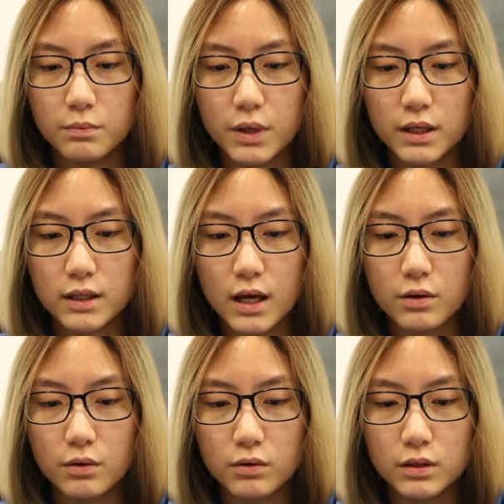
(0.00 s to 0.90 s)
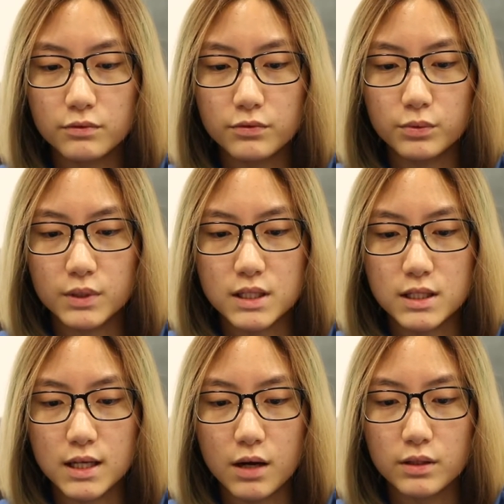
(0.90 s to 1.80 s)
But that all
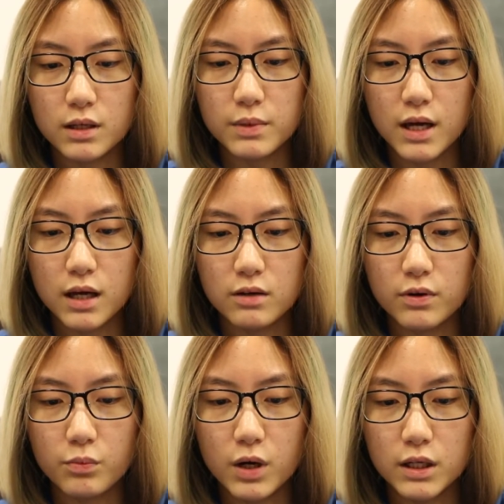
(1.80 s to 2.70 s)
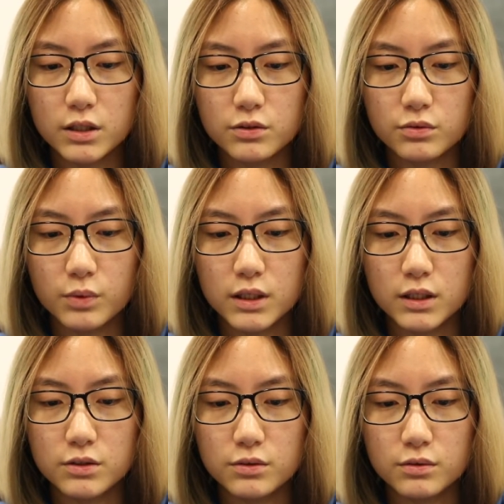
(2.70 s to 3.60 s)
influences how they behave and why they do what they
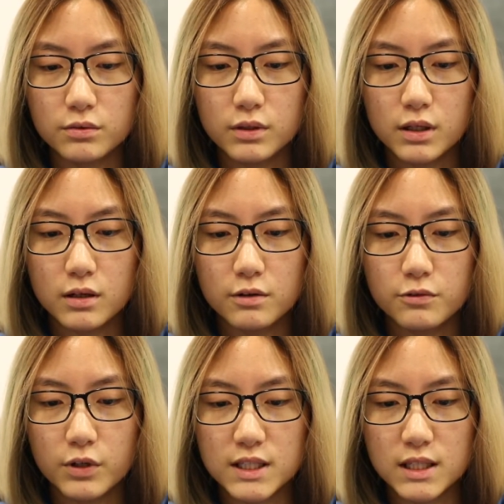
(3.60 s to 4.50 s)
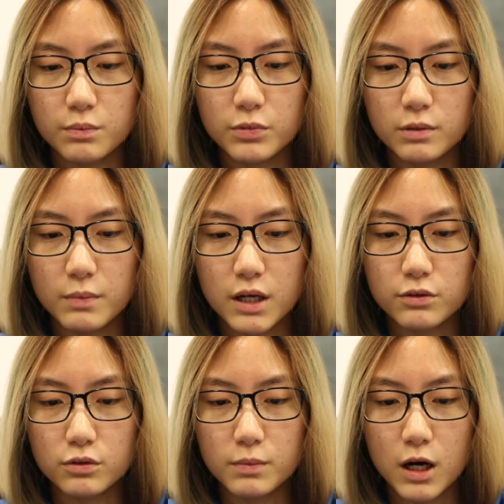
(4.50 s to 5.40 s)
do. For example, in my
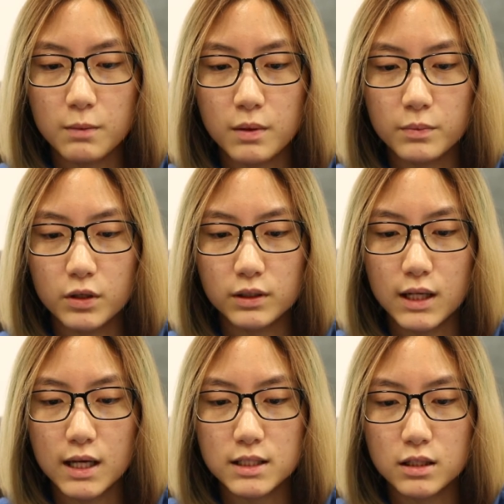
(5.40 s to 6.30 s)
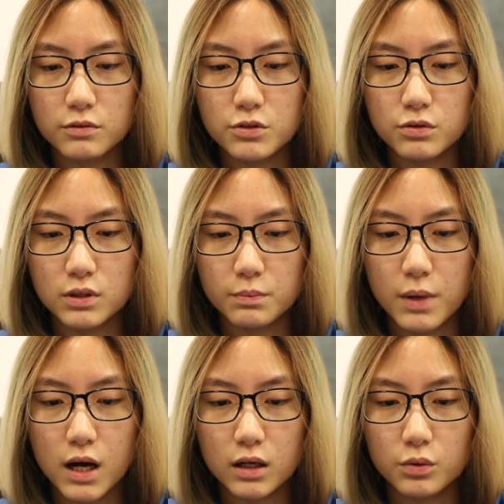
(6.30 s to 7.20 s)
group, I remember on the last day of shoot in the
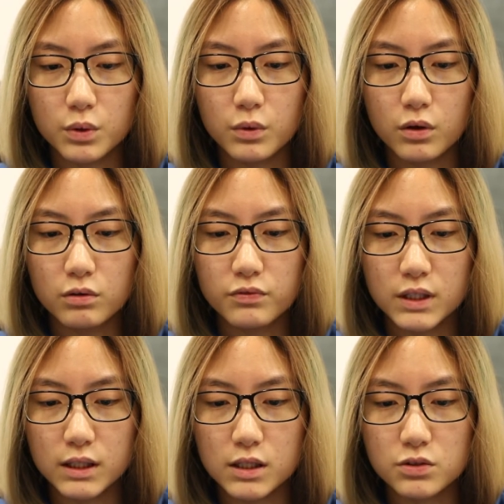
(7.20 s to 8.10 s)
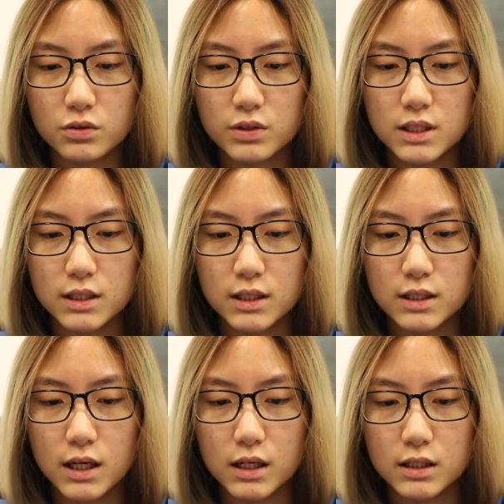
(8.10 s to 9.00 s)
park, we were all feeling exhausted and
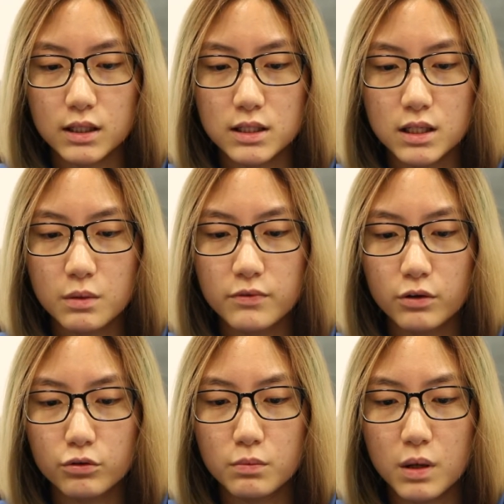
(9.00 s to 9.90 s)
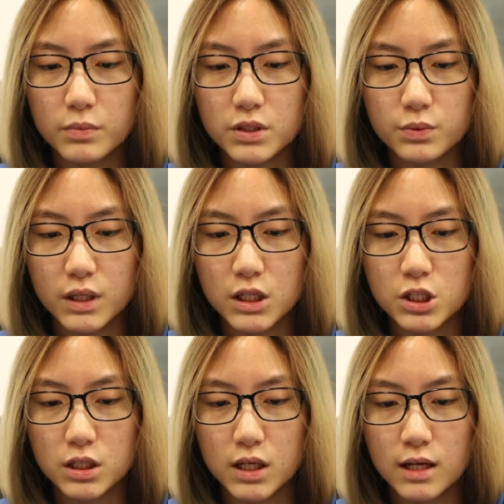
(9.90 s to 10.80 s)
tired, and some of our group members were
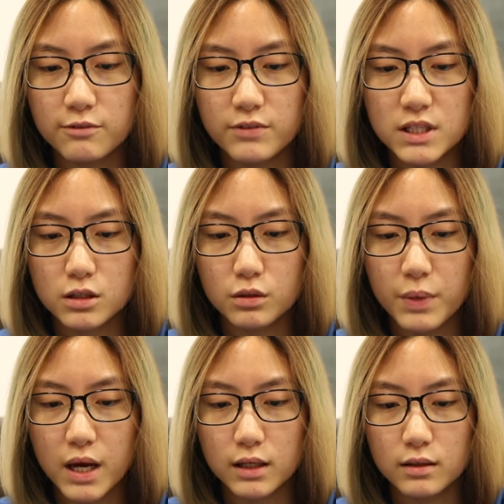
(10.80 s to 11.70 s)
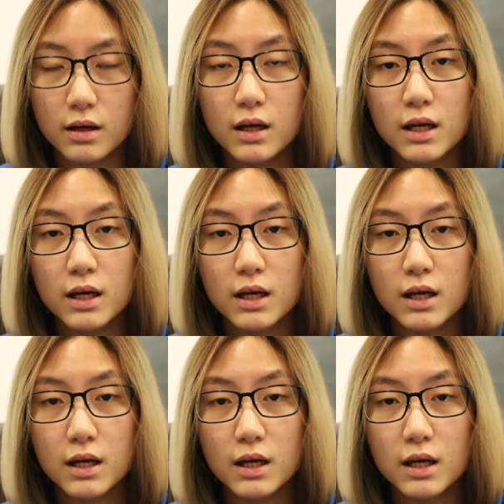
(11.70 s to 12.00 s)
injured and in physical pain,